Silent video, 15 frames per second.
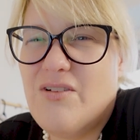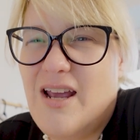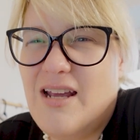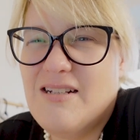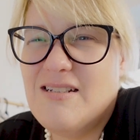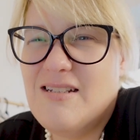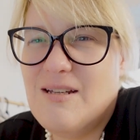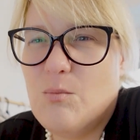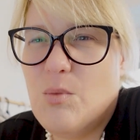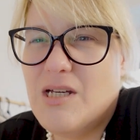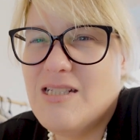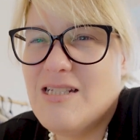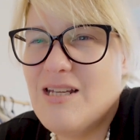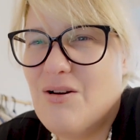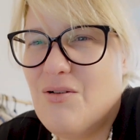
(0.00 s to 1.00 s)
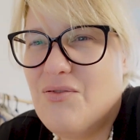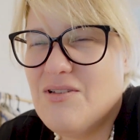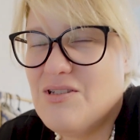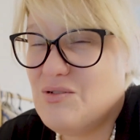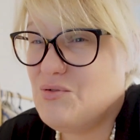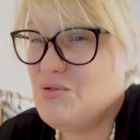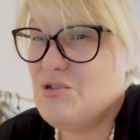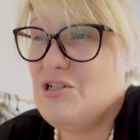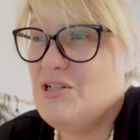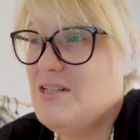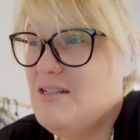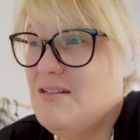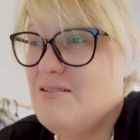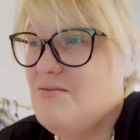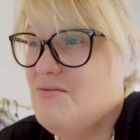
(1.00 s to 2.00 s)
and editing myself is
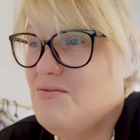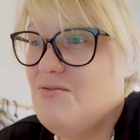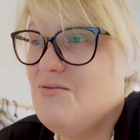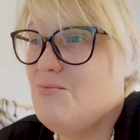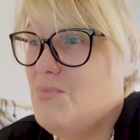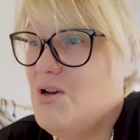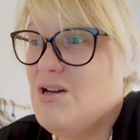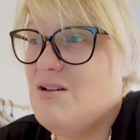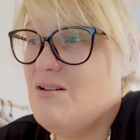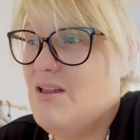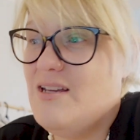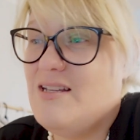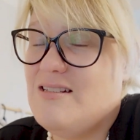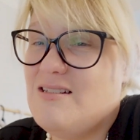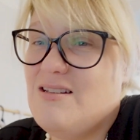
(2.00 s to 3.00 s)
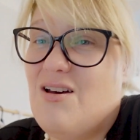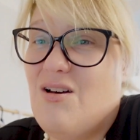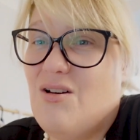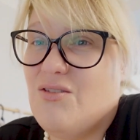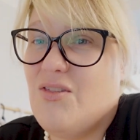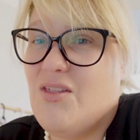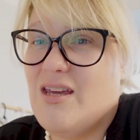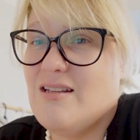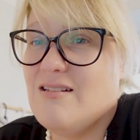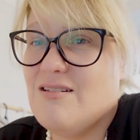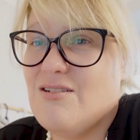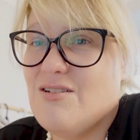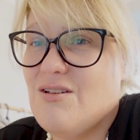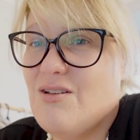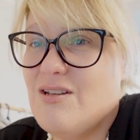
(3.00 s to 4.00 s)
really, like, it's a hard thing to
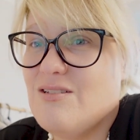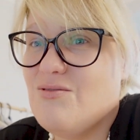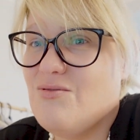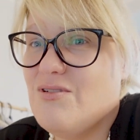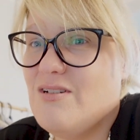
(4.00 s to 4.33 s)
do. It's